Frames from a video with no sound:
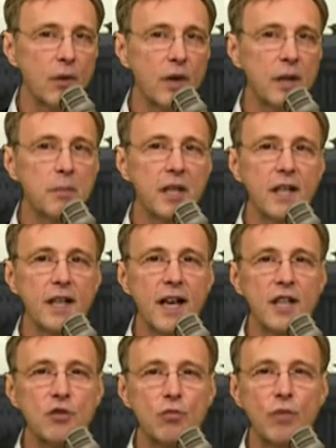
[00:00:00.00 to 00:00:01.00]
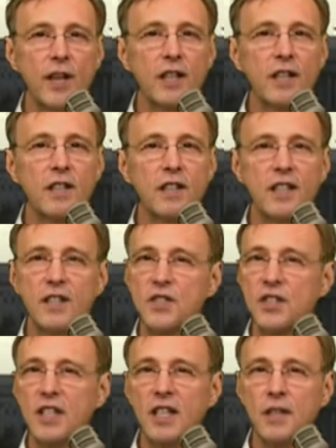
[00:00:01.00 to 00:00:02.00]
wing media has railed
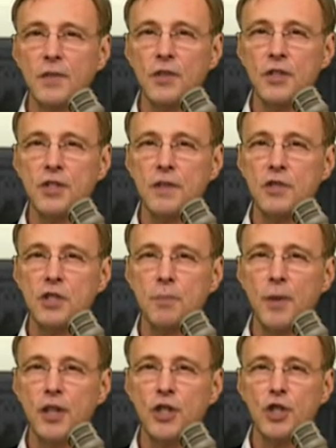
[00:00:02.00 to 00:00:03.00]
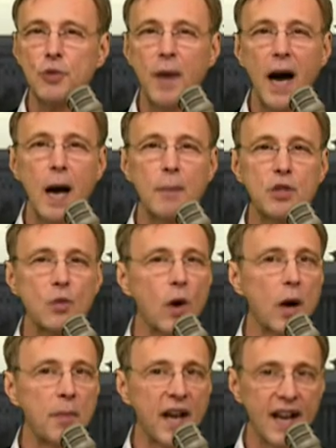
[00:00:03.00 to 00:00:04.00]
against the evils of SpongeBob
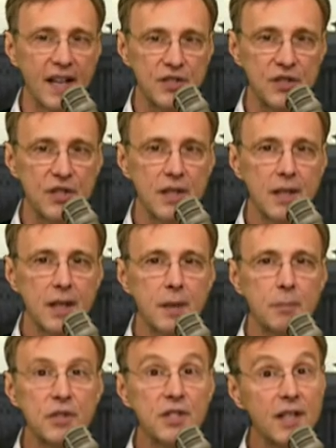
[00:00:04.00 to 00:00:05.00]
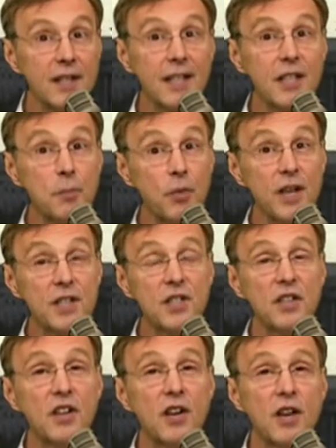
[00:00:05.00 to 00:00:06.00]
SquarePants. But suddenly they're
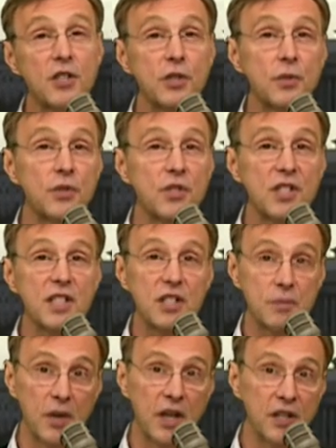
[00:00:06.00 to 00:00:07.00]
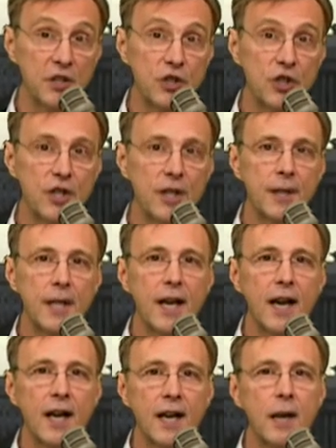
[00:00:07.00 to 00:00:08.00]
praising the cartoon Sea Sponge.
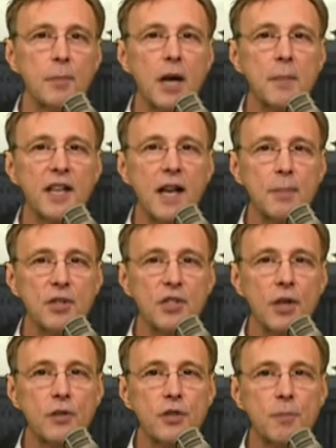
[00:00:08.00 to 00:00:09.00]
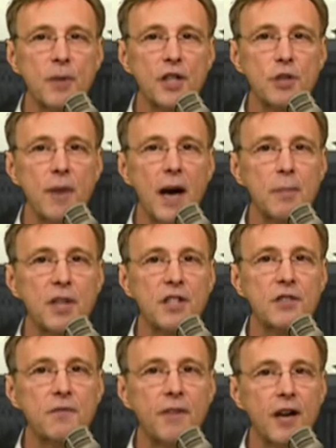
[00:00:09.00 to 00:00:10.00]
On an upcoming episode, SpongeBob
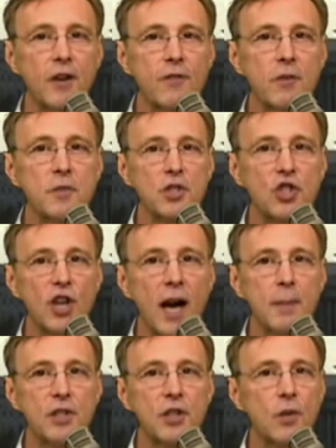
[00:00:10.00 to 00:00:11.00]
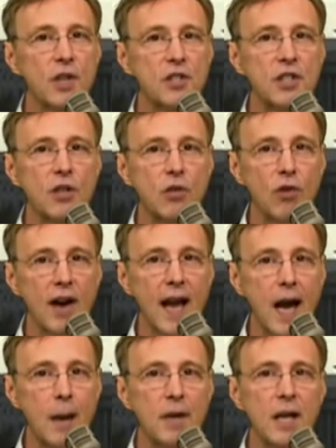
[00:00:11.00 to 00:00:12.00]
gets fired from his job at the Krusty
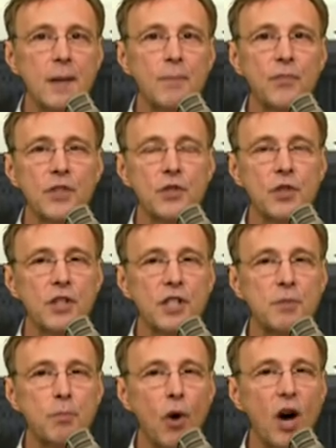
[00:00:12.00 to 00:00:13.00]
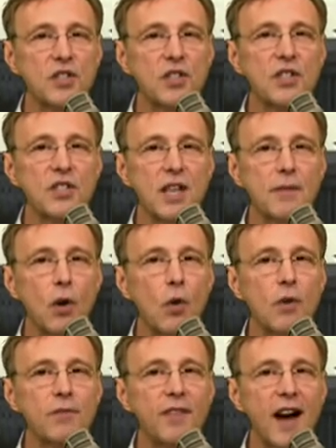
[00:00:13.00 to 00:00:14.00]
Krab so that his boss can save a
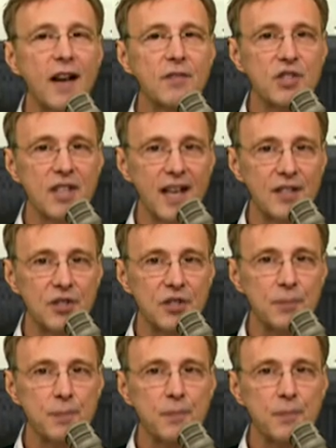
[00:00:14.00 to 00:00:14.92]
whole five cents.